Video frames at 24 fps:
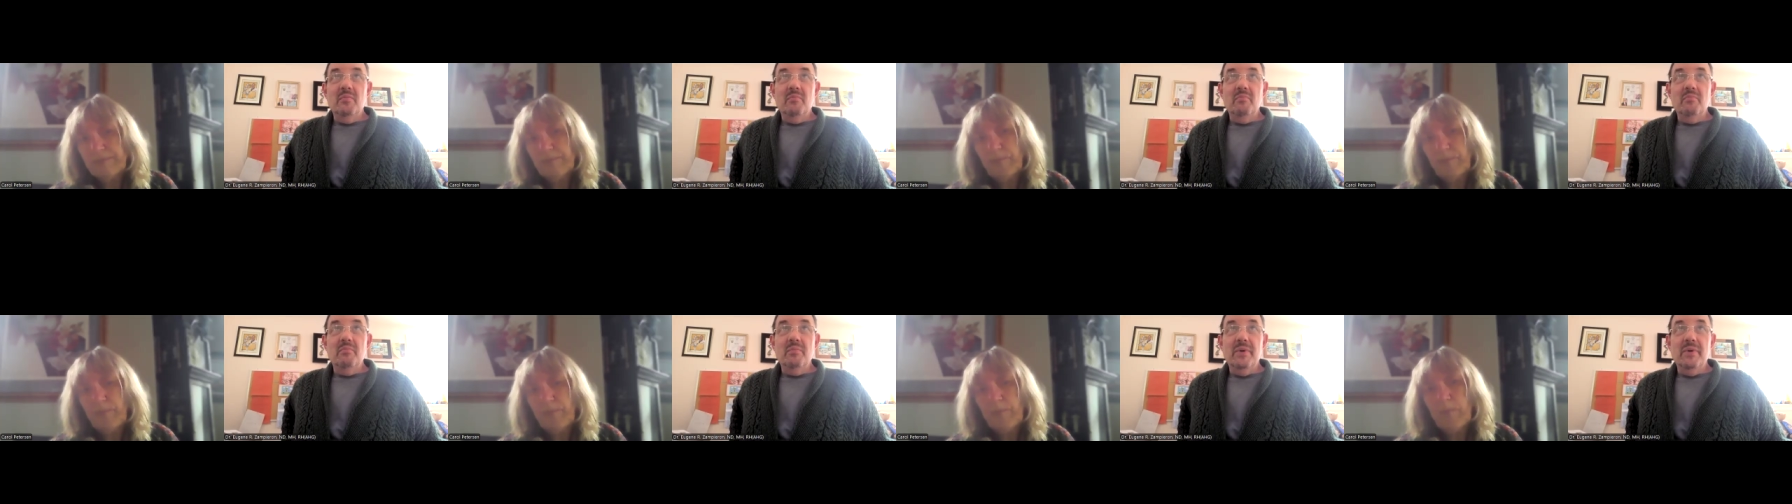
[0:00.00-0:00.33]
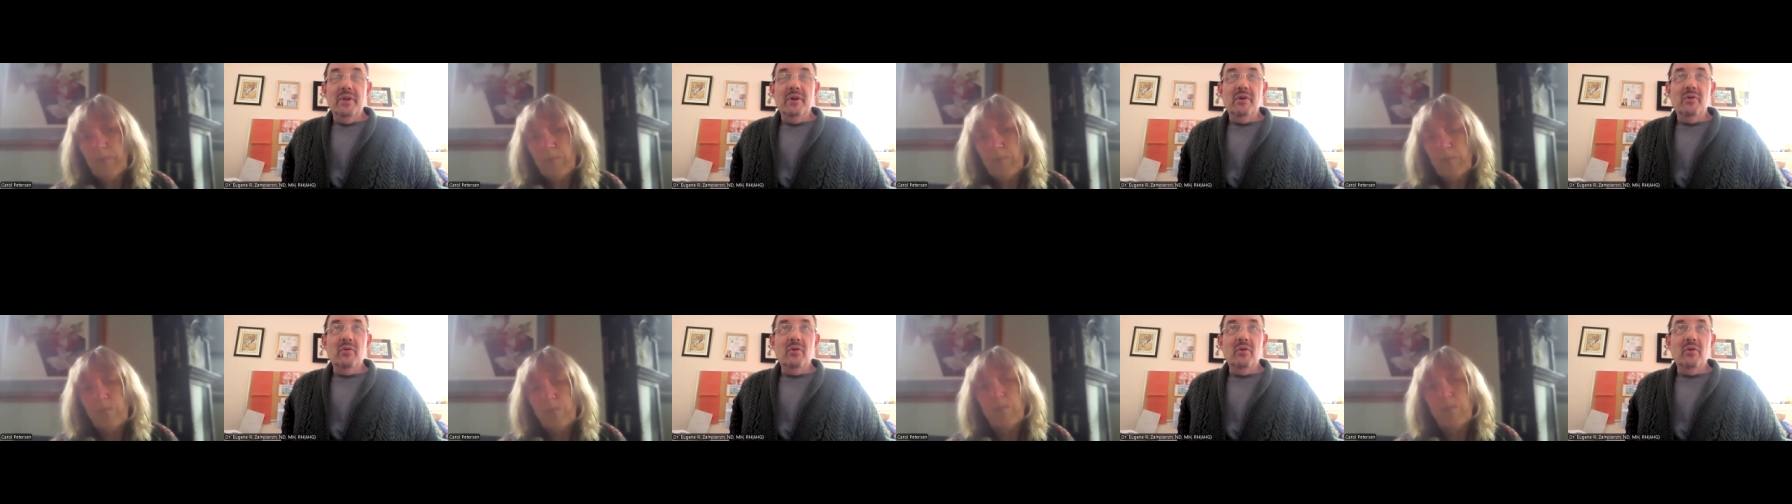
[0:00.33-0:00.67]

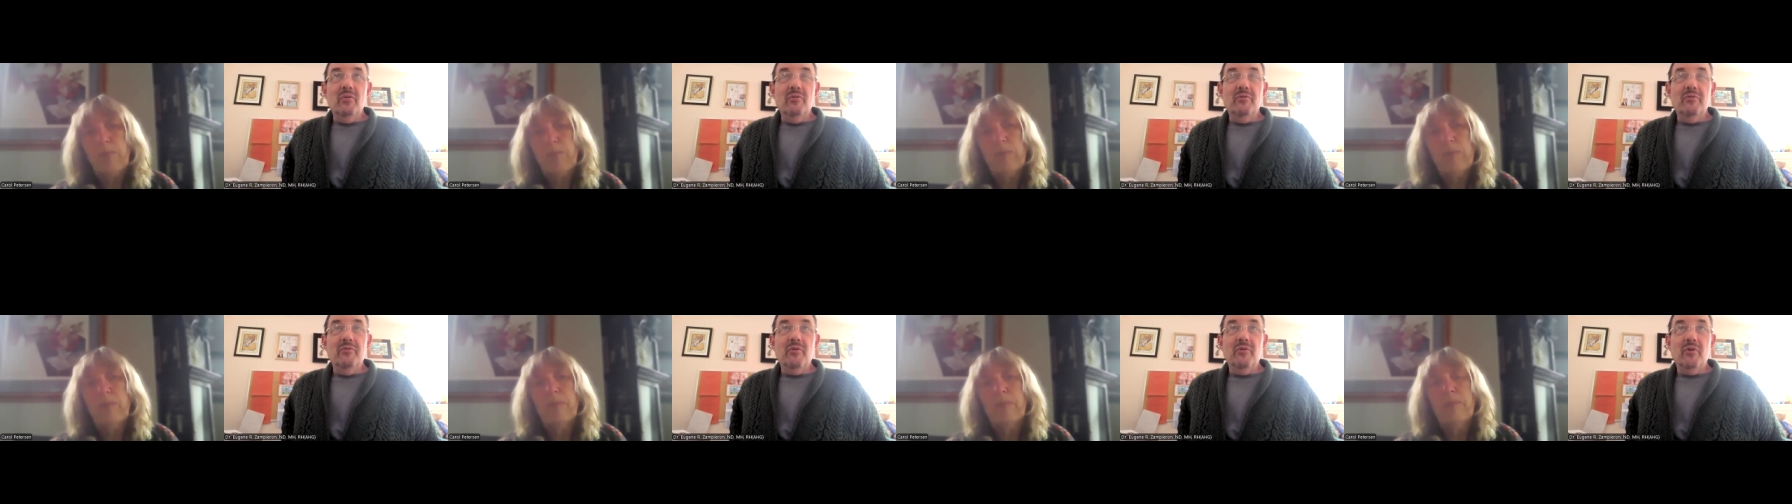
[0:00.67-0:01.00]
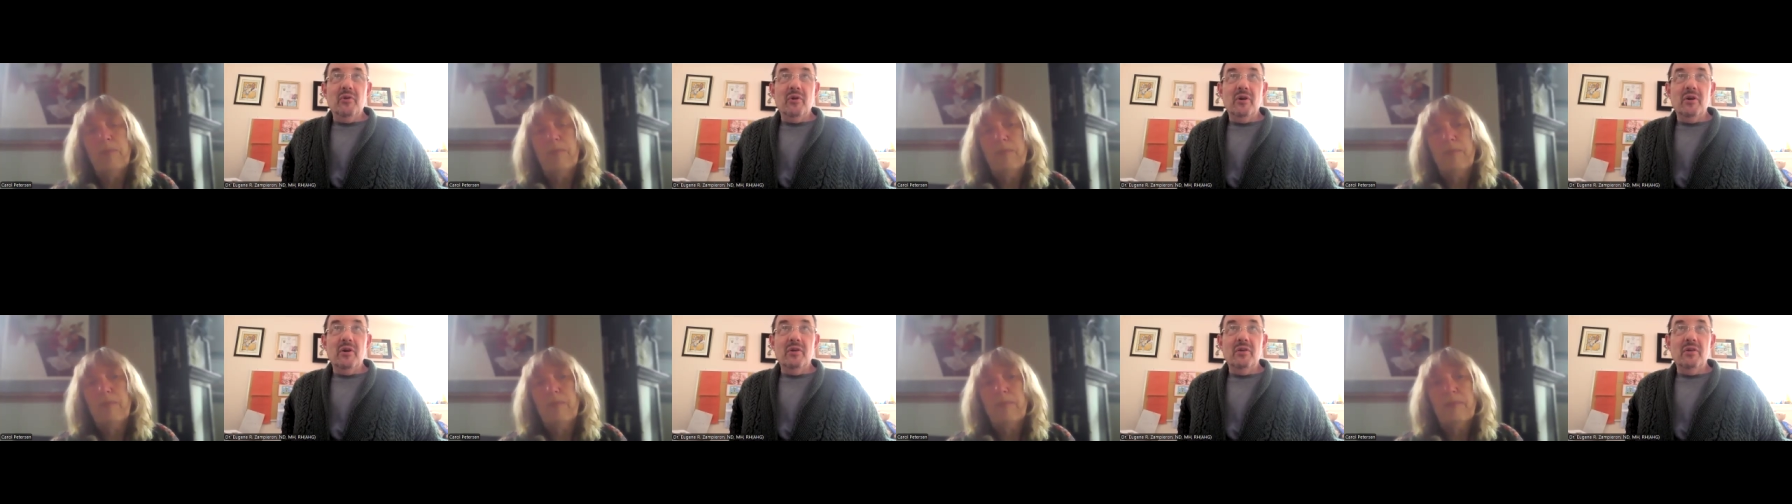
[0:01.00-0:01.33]
mineral
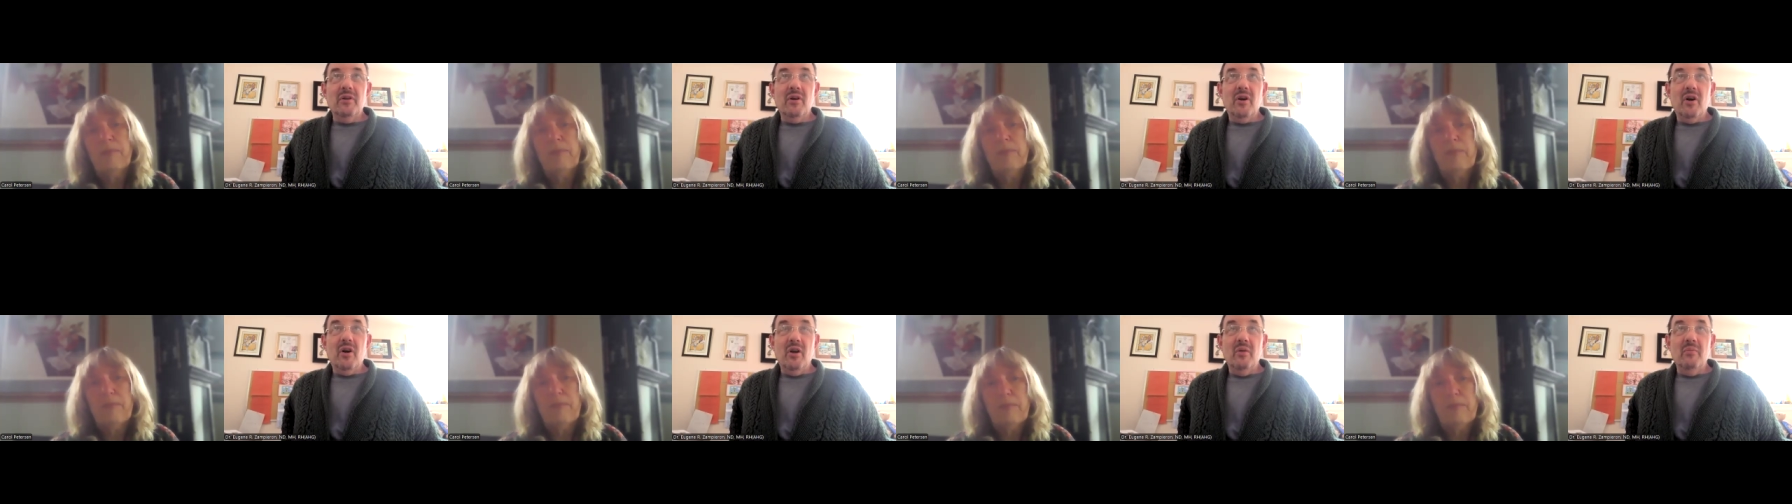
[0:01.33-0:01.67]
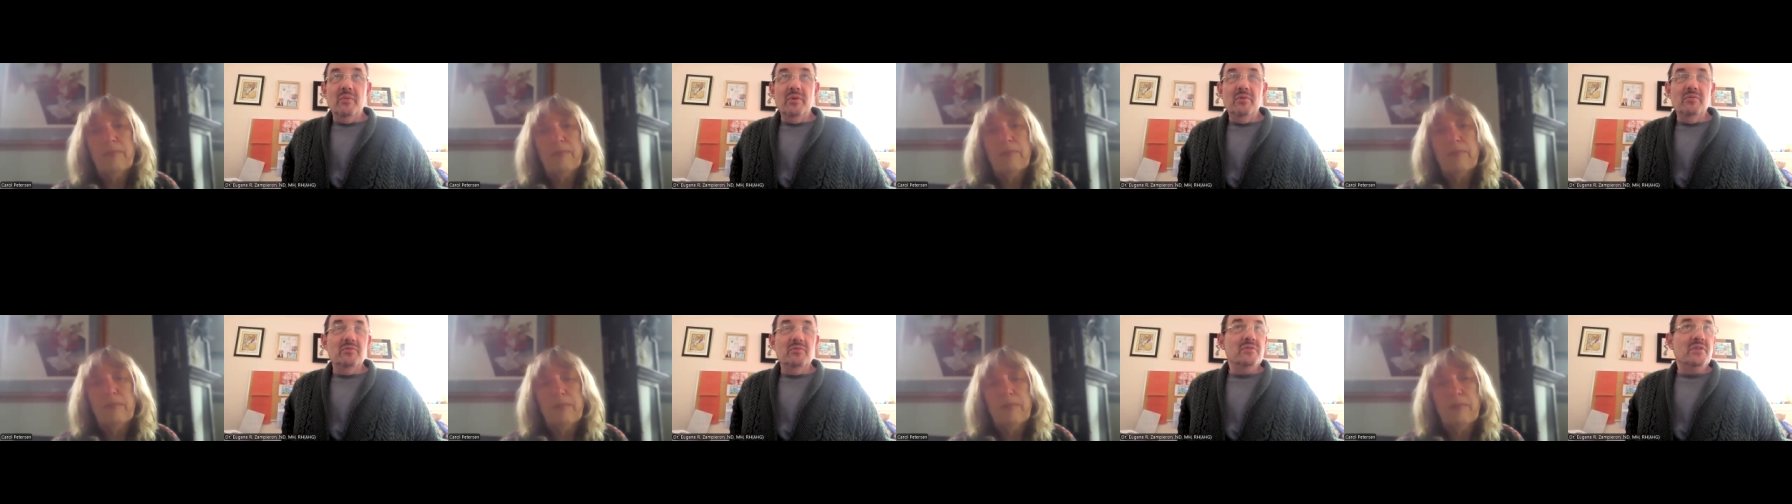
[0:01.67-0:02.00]
for our
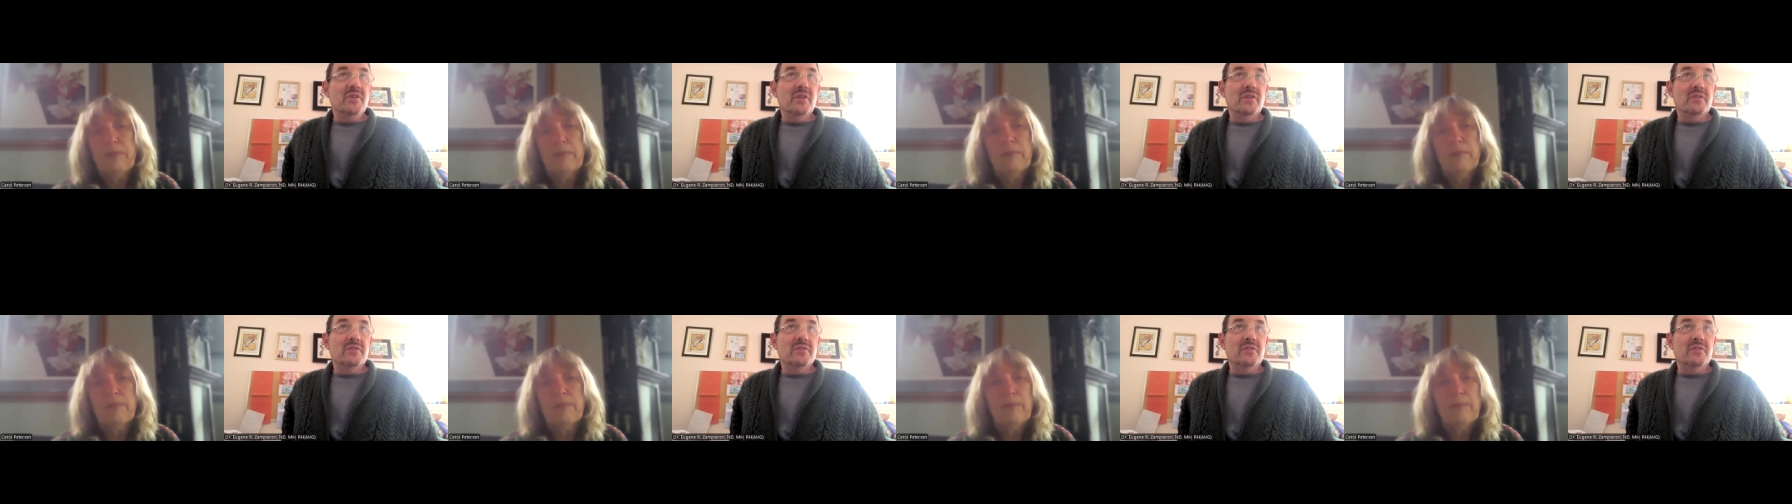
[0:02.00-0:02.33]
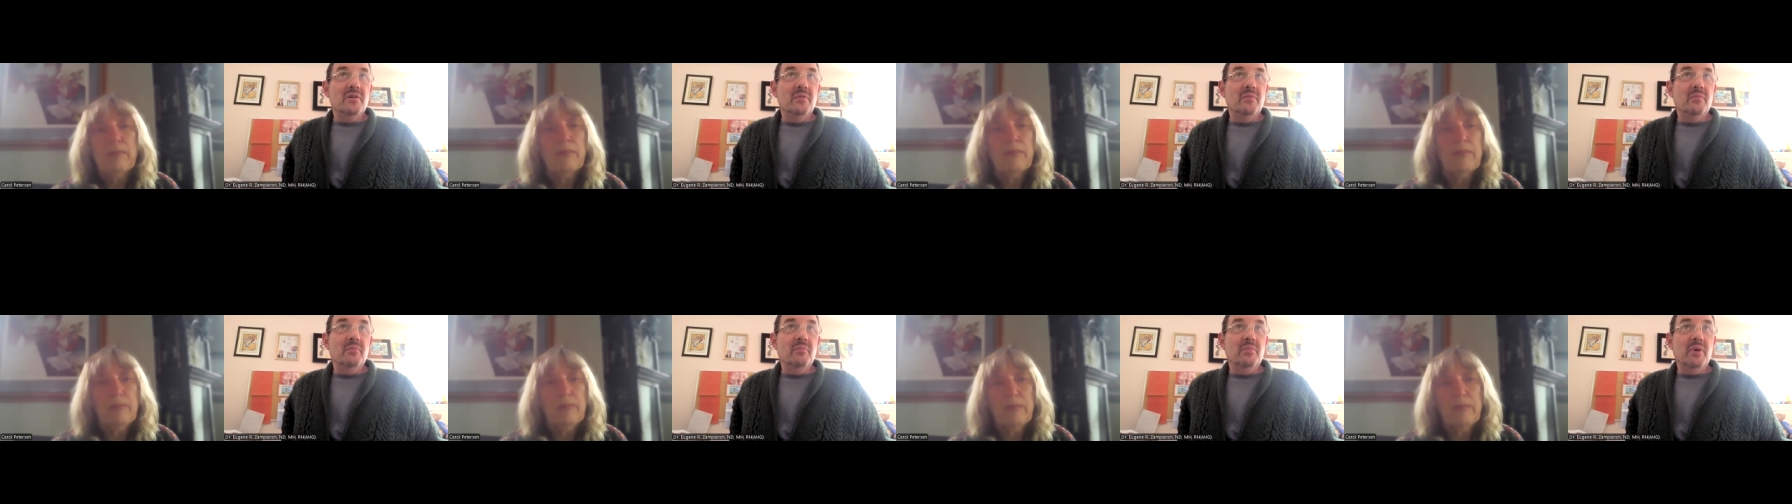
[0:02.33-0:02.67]
immune system,